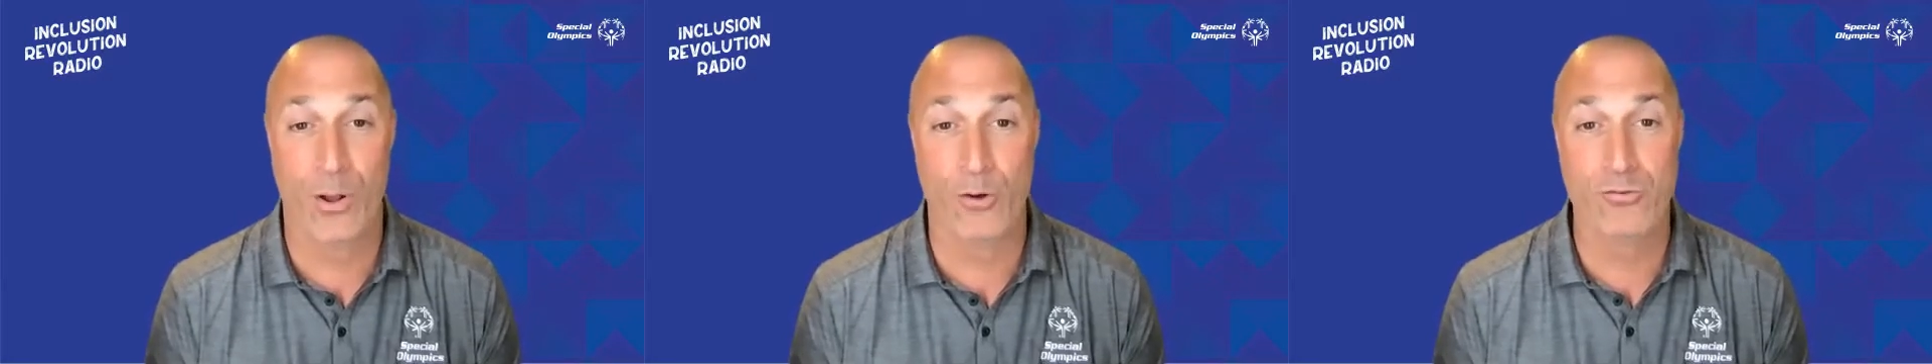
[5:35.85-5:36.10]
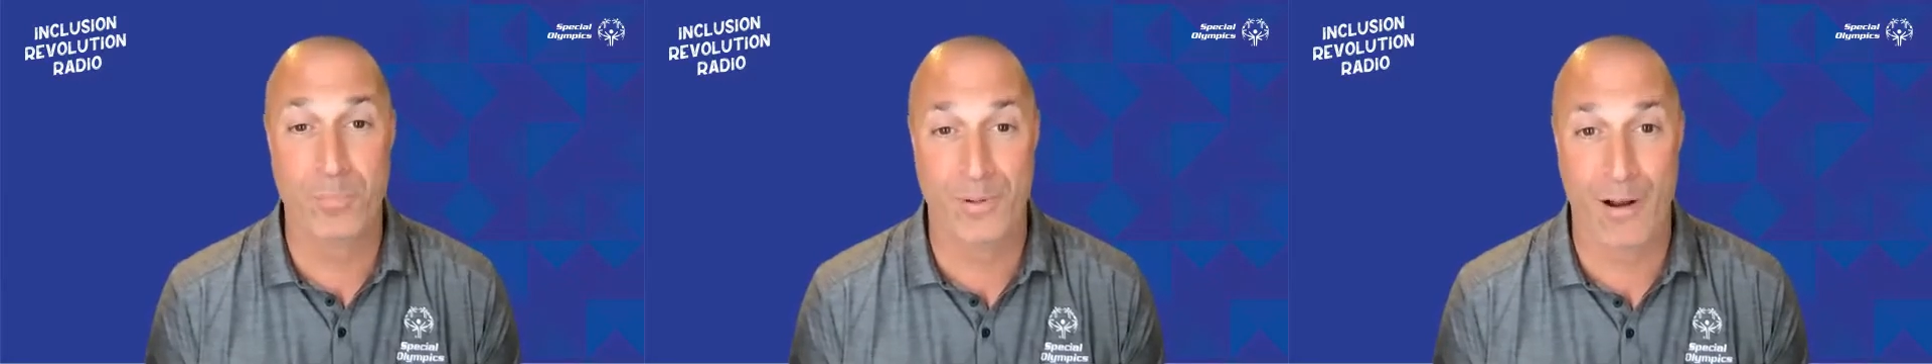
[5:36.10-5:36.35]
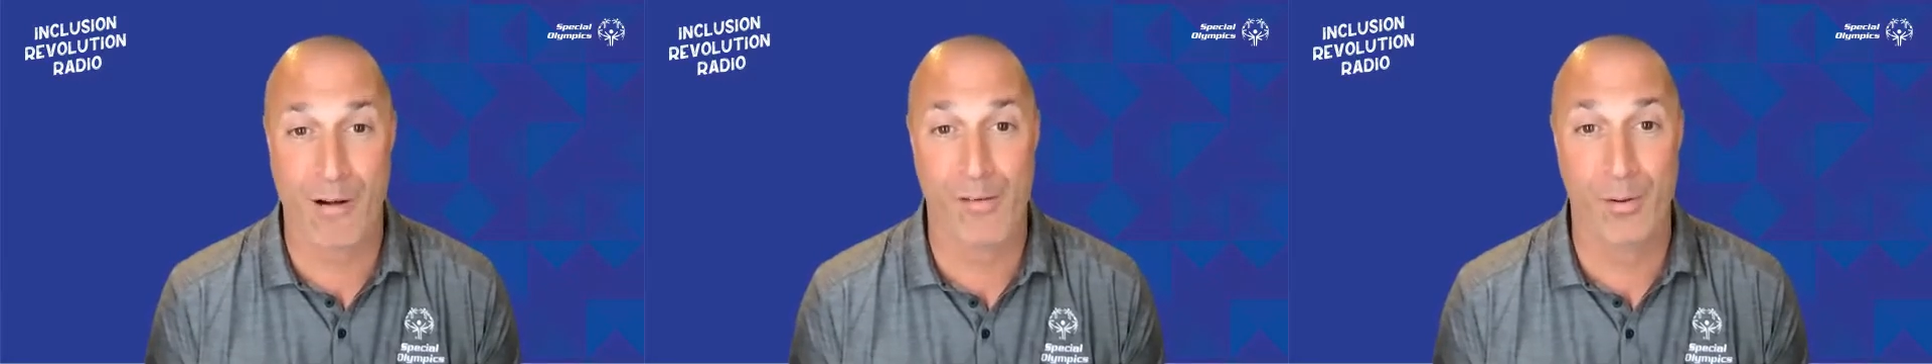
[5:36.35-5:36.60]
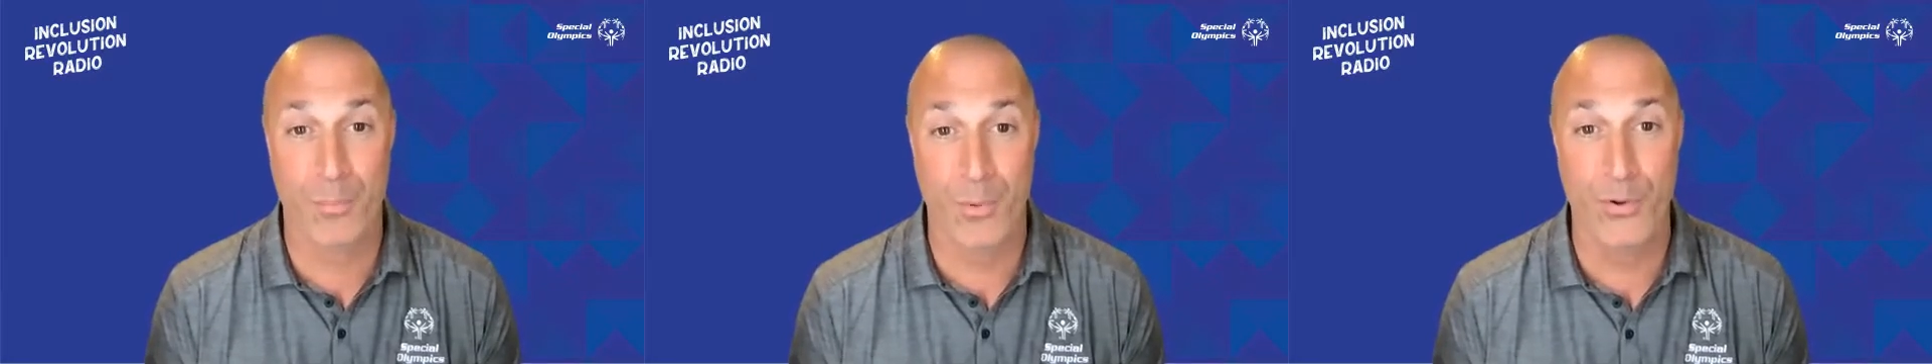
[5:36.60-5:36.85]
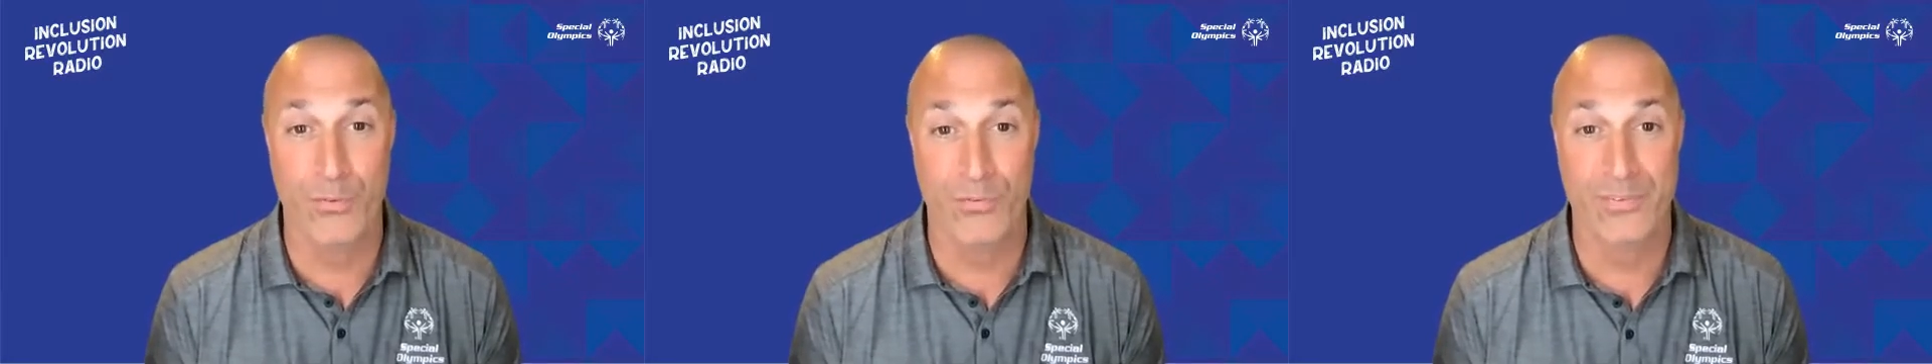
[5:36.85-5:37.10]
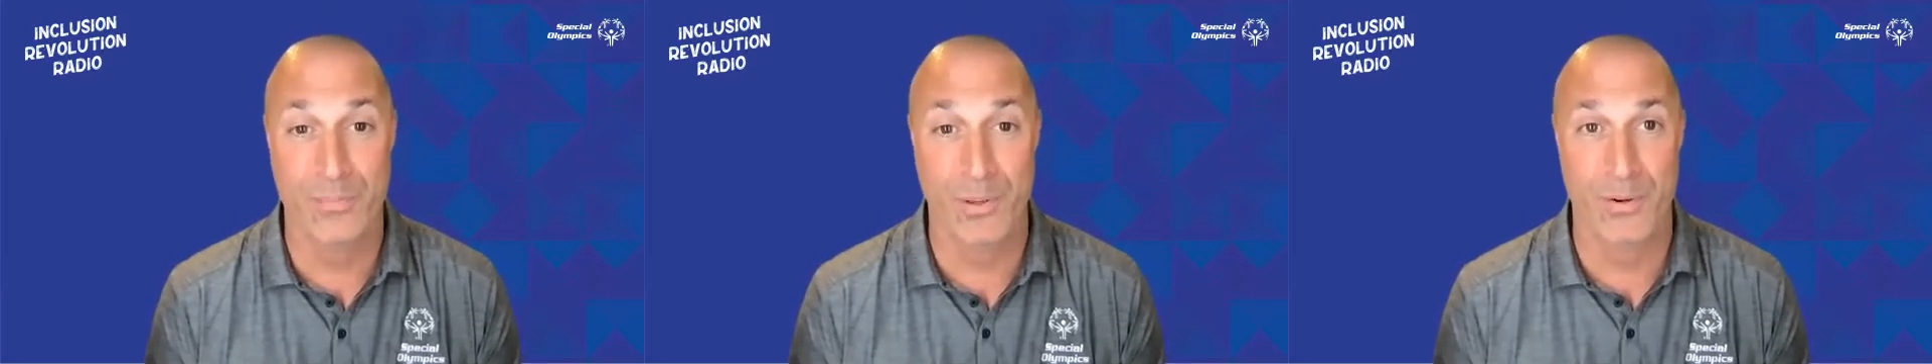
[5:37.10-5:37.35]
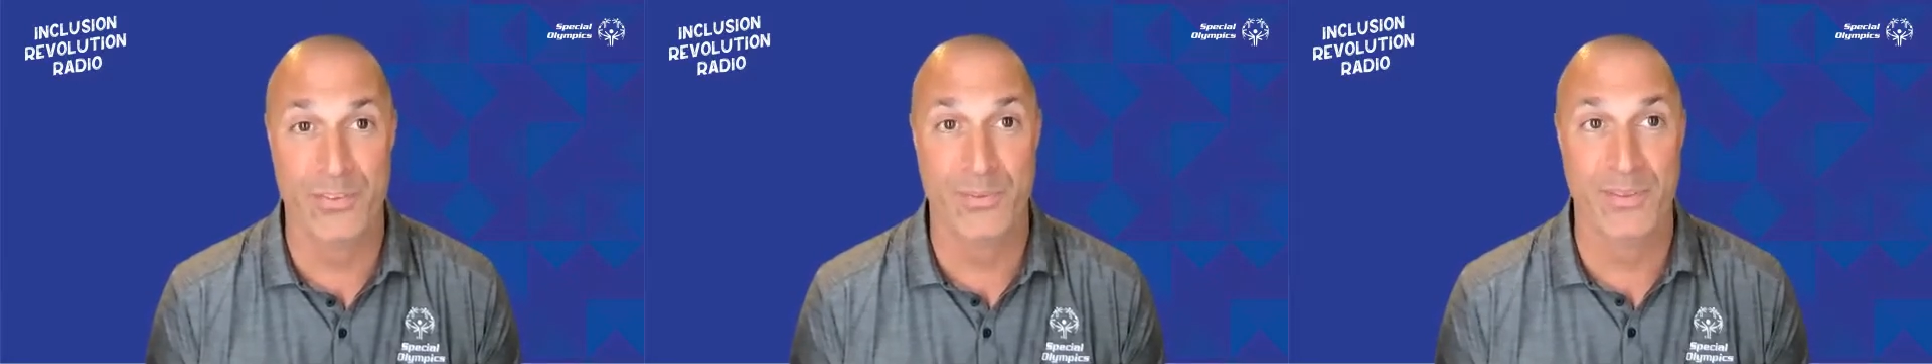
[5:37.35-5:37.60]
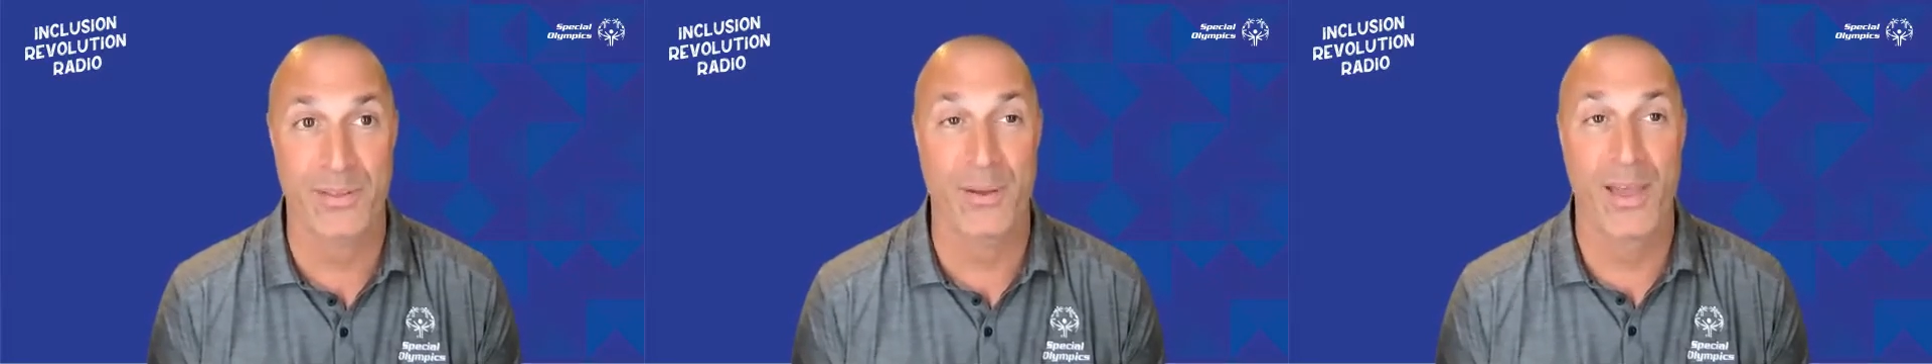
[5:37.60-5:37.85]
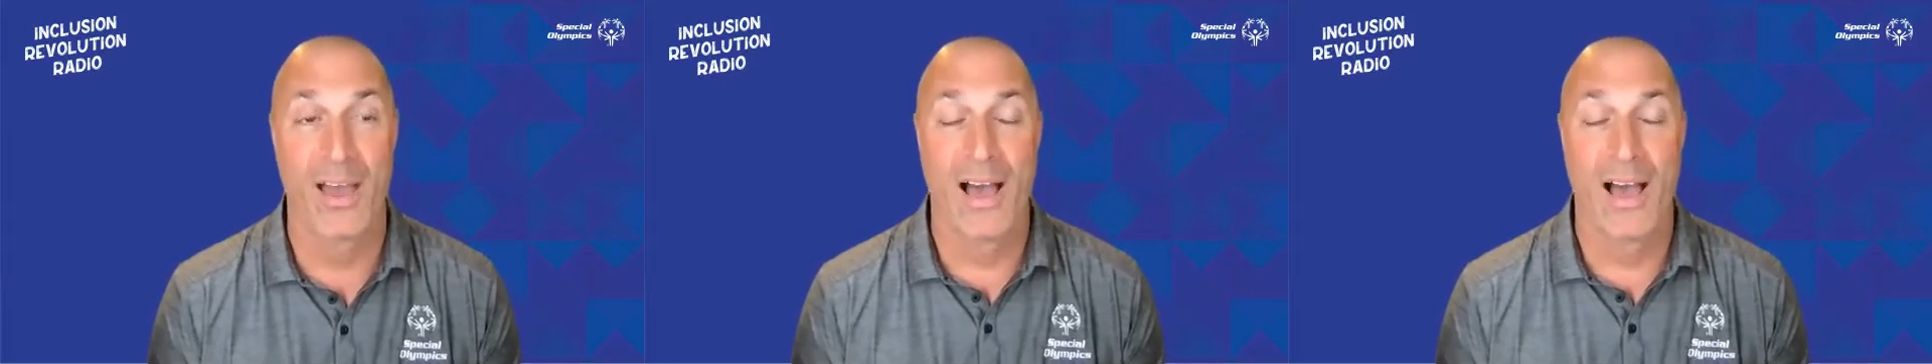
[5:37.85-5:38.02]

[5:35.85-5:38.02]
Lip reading: an entrepreneurial move, to be honest with you.